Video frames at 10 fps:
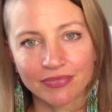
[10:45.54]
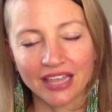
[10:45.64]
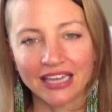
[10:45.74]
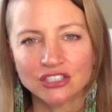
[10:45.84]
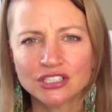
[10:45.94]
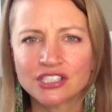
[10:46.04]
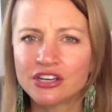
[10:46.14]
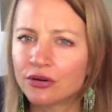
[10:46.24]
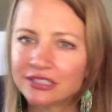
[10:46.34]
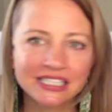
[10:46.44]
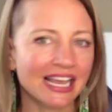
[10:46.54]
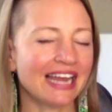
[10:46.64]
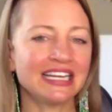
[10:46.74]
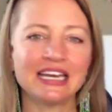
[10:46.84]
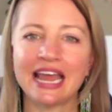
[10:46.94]
And just noticing
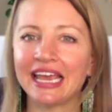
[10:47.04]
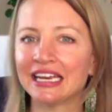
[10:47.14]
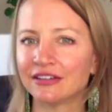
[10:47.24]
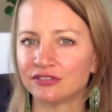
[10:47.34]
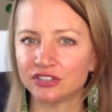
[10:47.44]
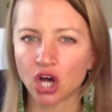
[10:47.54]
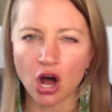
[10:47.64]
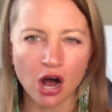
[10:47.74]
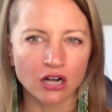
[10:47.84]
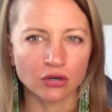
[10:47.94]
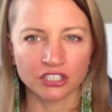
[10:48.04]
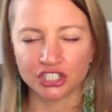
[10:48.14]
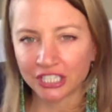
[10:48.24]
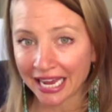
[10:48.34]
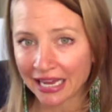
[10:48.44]
any negative talk or
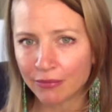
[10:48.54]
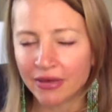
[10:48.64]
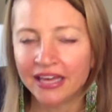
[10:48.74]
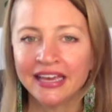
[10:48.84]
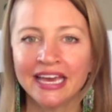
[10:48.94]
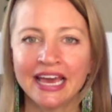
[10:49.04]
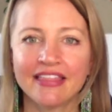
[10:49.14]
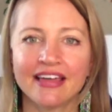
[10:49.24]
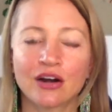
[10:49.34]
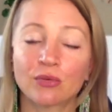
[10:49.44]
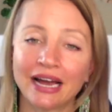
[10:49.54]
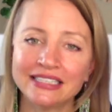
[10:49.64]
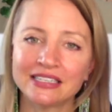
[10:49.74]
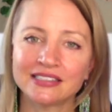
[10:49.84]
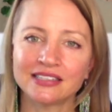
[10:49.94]
shame that
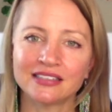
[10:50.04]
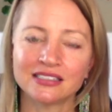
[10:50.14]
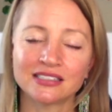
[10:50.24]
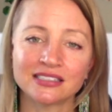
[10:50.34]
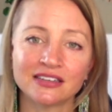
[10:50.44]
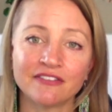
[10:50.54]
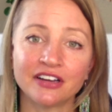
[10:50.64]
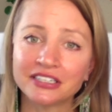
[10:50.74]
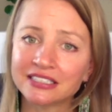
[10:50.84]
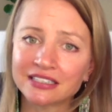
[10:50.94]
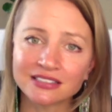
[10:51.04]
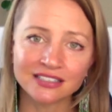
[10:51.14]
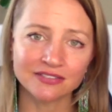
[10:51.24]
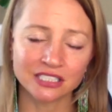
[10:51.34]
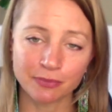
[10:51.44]
arises in this very
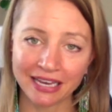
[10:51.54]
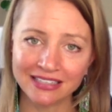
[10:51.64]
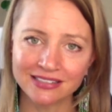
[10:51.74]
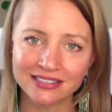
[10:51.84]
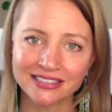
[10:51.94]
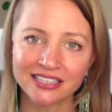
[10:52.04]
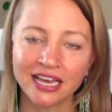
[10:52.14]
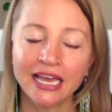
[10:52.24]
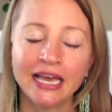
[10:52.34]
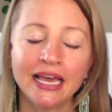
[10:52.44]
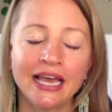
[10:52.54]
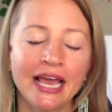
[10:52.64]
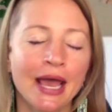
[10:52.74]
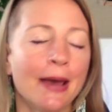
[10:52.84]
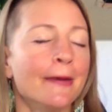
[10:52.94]
sensitive space,
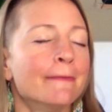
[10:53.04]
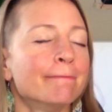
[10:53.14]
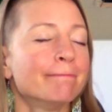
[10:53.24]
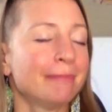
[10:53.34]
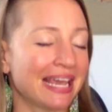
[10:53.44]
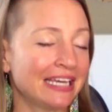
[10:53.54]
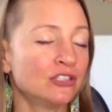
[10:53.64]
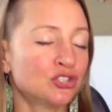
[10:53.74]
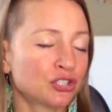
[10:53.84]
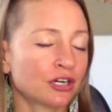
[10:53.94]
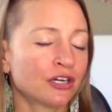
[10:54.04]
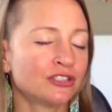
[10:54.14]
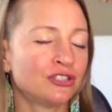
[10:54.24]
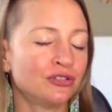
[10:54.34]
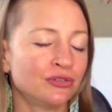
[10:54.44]
making sure
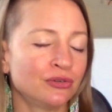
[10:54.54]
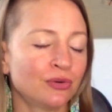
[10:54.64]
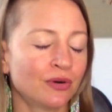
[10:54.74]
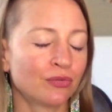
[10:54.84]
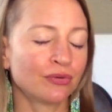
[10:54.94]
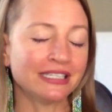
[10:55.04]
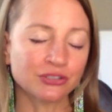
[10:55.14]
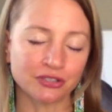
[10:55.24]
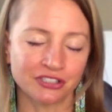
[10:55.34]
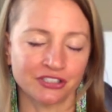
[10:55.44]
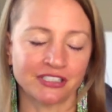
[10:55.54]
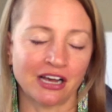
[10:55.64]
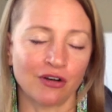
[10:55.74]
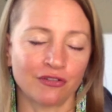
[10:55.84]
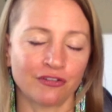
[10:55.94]
to resource
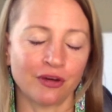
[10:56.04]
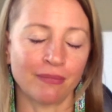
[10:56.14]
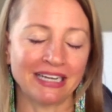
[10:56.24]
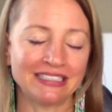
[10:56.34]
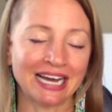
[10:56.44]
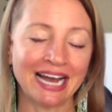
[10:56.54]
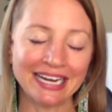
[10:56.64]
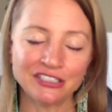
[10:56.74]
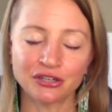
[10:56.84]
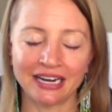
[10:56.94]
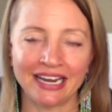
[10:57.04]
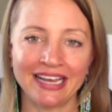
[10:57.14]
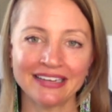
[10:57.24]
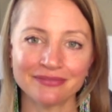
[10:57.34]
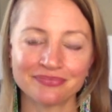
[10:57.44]
yourself by
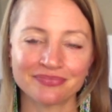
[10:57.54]
titrating.